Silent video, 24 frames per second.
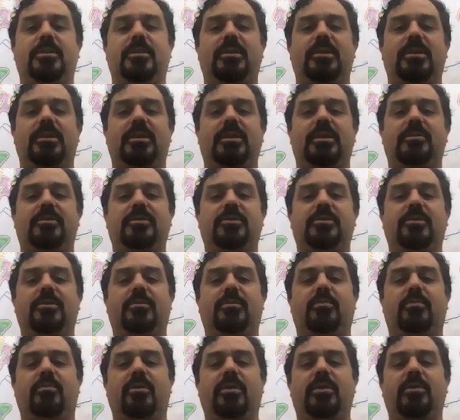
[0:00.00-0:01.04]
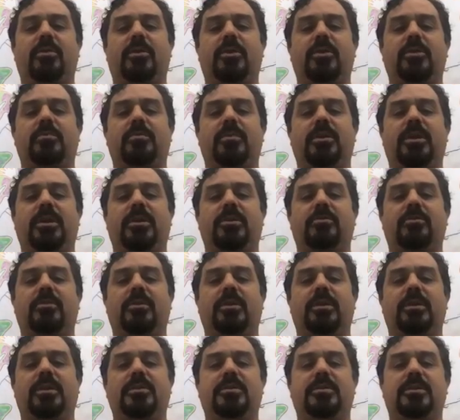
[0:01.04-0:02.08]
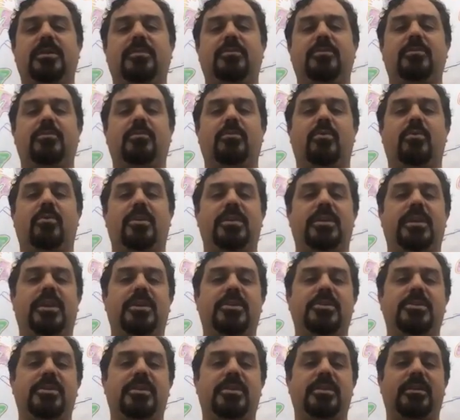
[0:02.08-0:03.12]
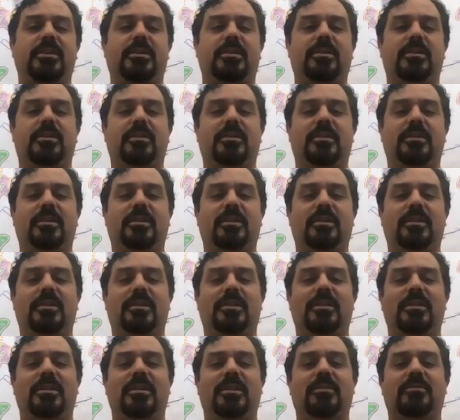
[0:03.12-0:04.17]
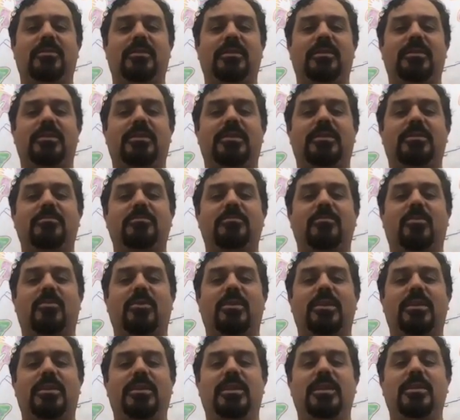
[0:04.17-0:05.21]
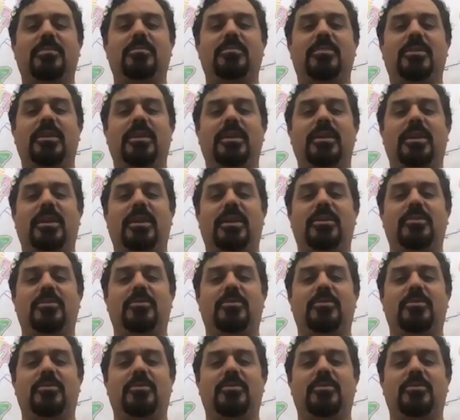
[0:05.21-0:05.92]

even to the point where you begin to release even more tension, even more deeply in your